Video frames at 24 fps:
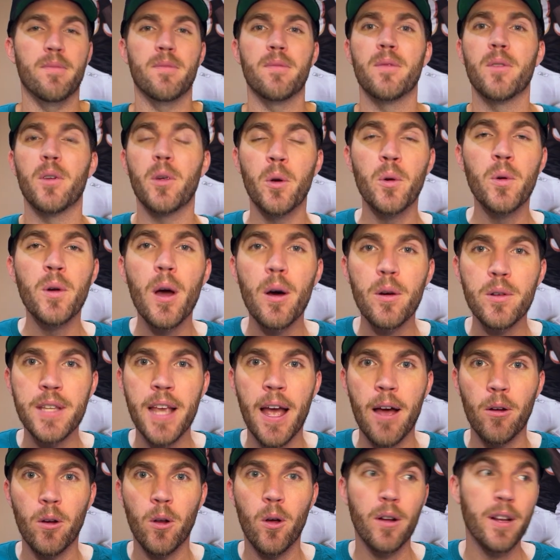who knows
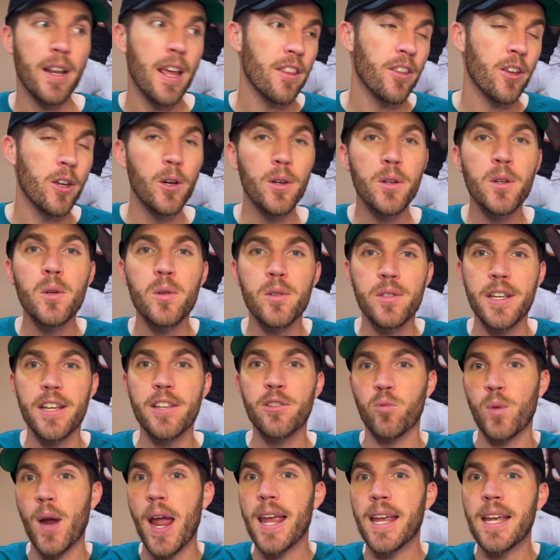how long. Now, the good news
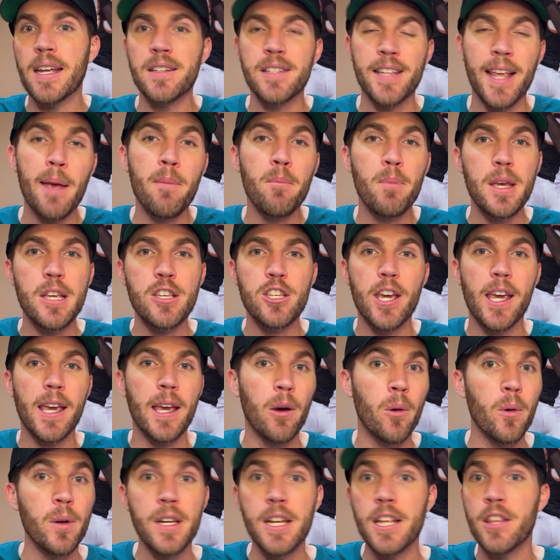is Rankins and B.J.
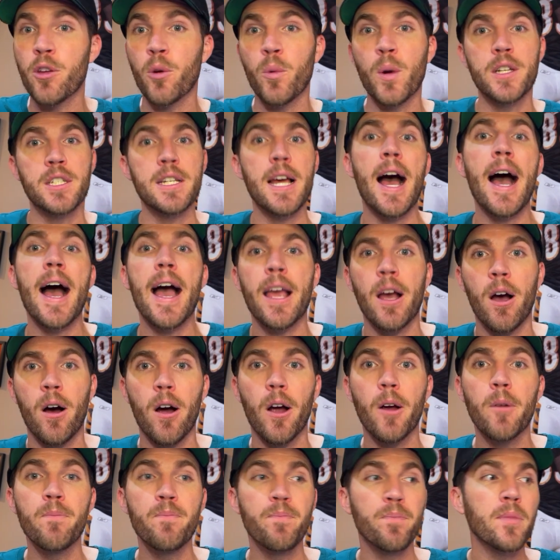Hill neither went to
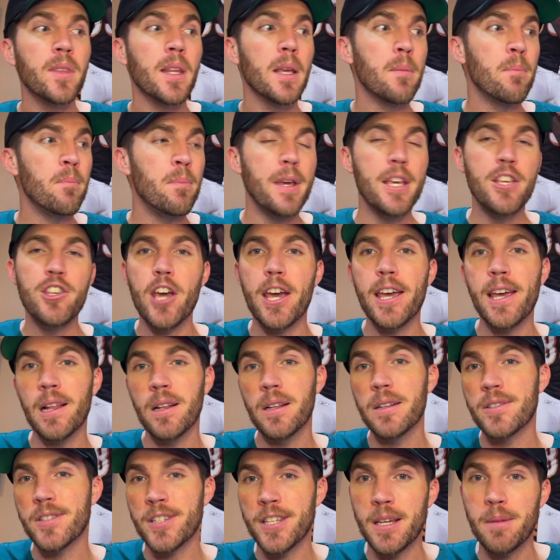IR. B.J.
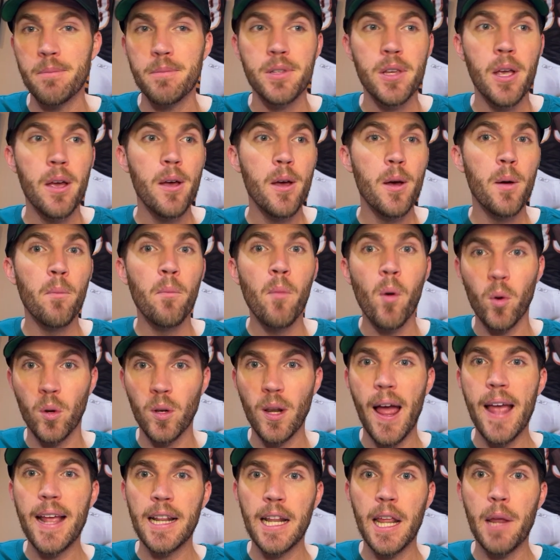Hill, it seems, more
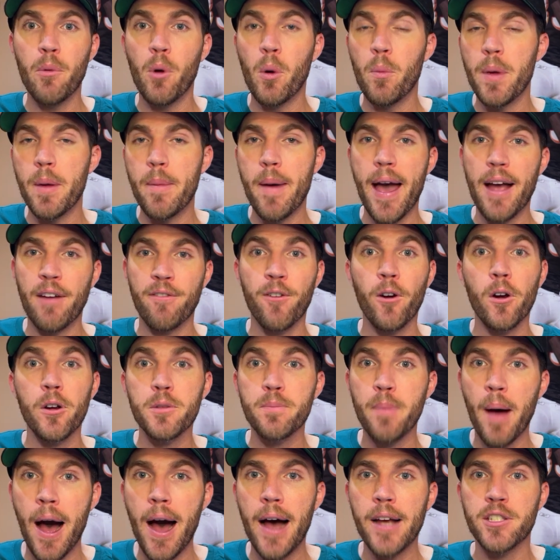likely will be back
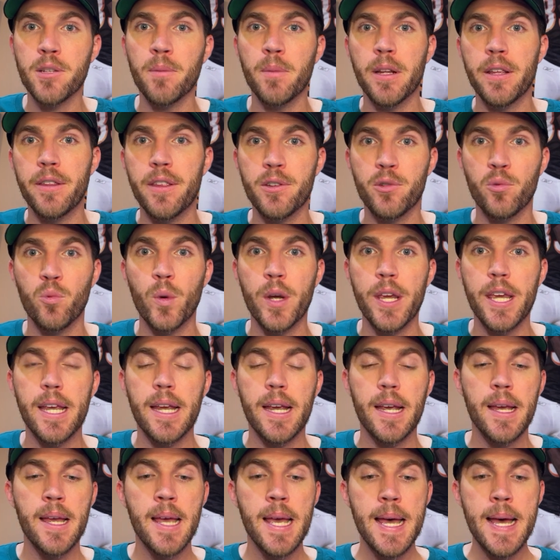first, possibly this
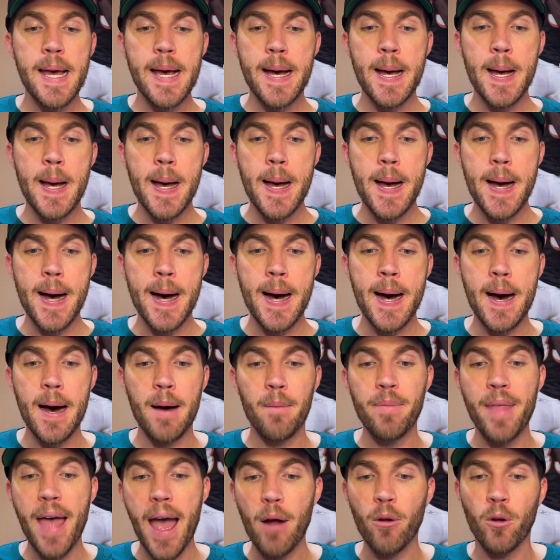week.
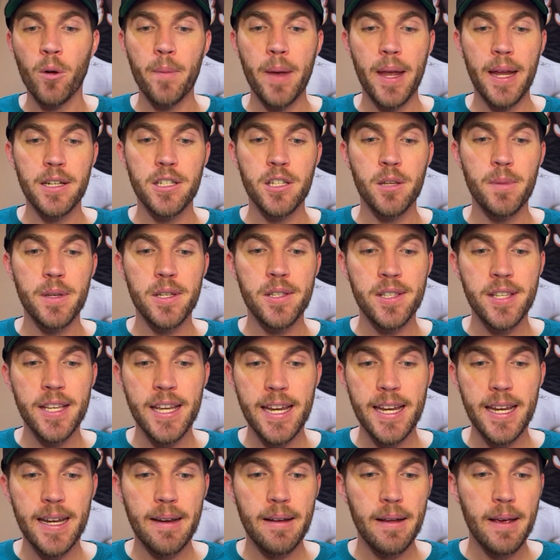That remains to be
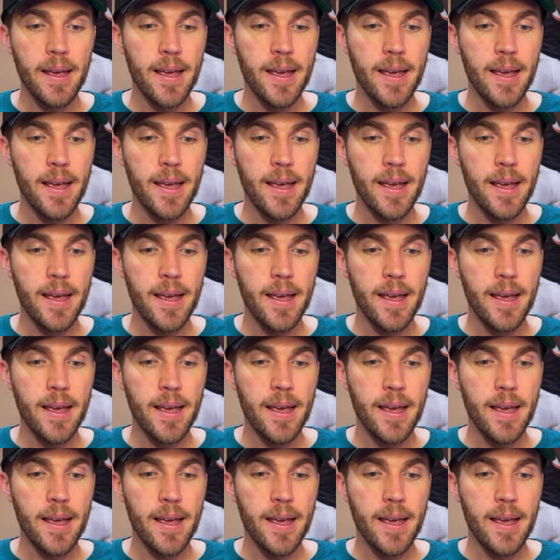seen.